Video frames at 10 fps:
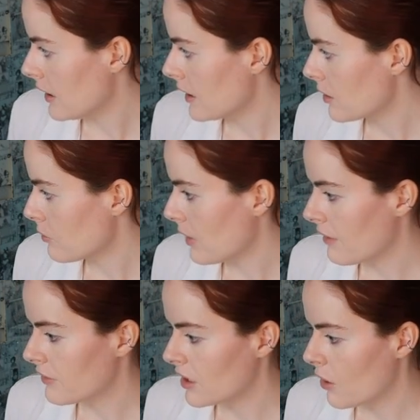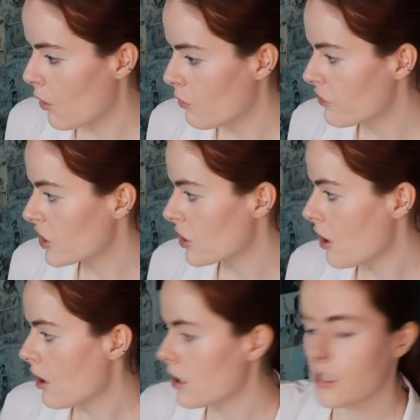Here we have the
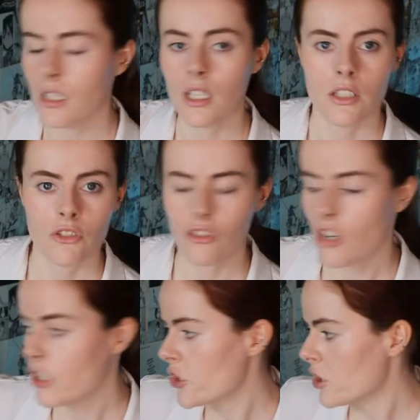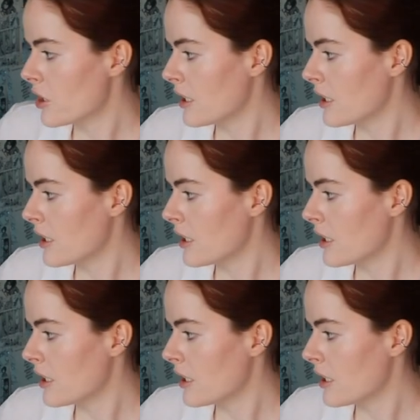overall structure,